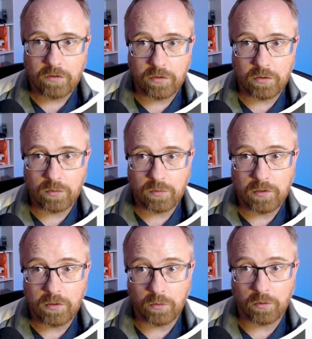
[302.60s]
to
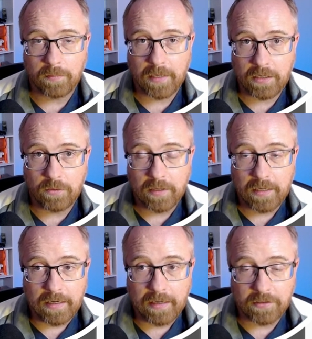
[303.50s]
your menu.
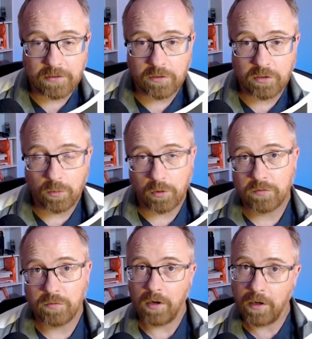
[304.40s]
And this also
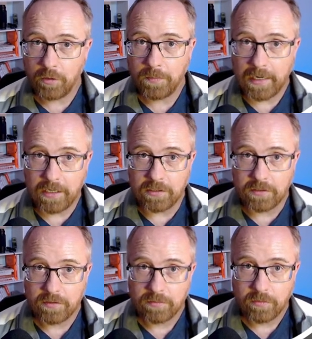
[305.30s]
works for other
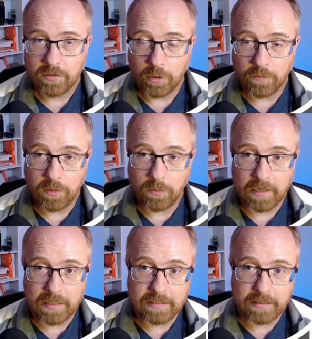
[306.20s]
pages. So if you
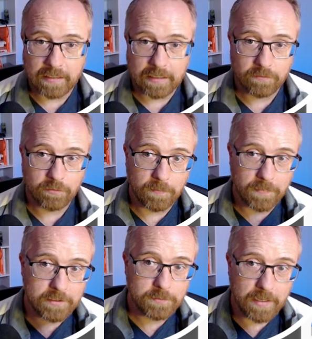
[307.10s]
wanted to link from
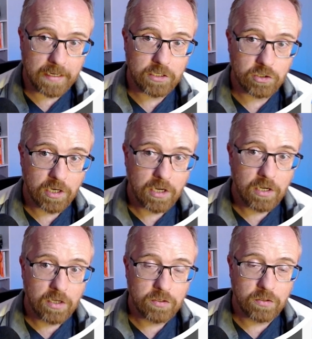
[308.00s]
this page
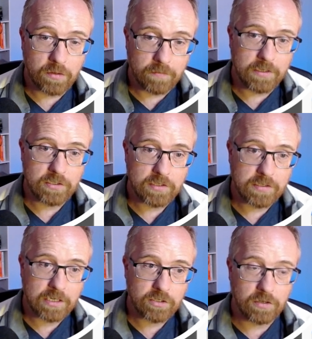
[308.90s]
to the vision
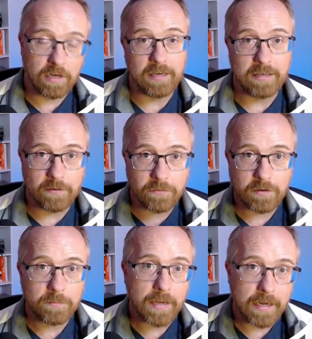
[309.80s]
section on a
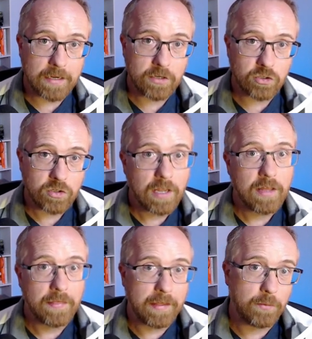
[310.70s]
different page,
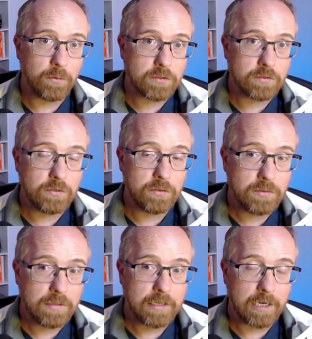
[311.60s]
that works
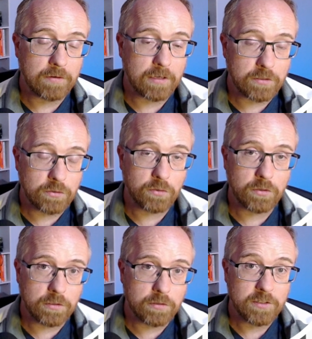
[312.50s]
too. And I've got a
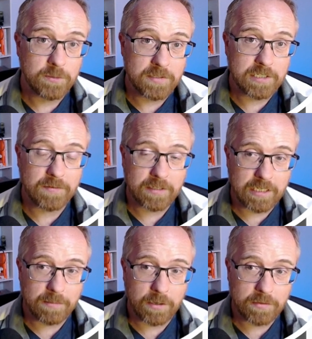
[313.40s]
tutorial
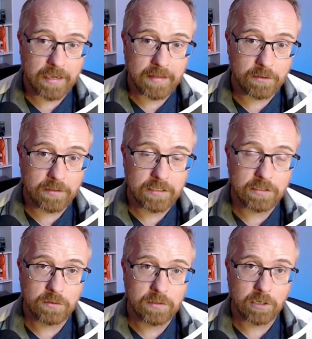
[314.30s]
specifically about that that I'll link
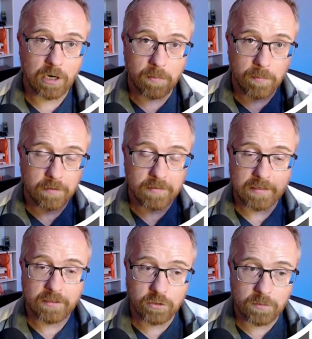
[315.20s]
to in the card up above and
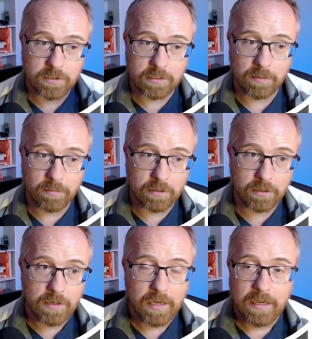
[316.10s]
the description down
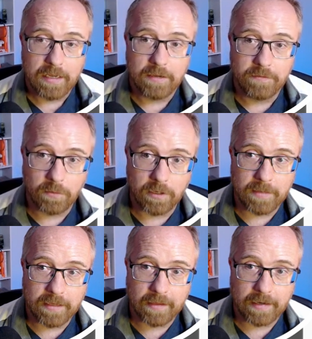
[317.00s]
below if you want to
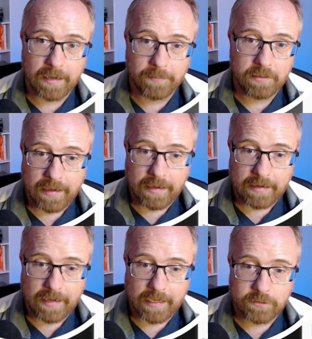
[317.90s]
make that happen.
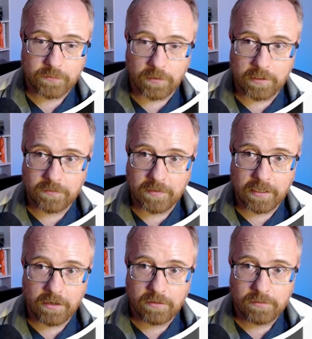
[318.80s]
And as for this
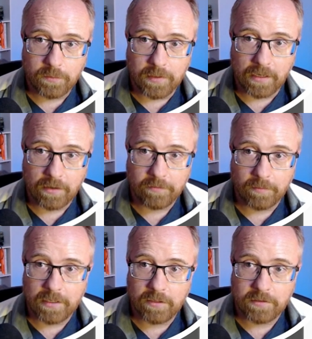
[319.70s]
video, we now have
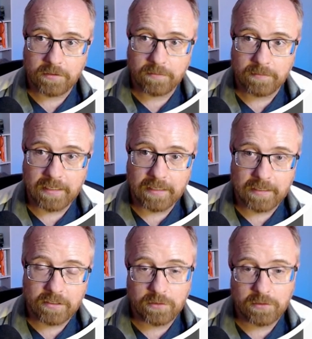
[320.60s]
our menu system
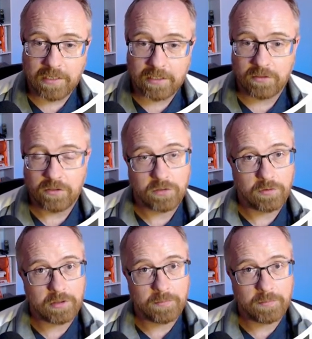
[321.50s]
linking to sections throughout the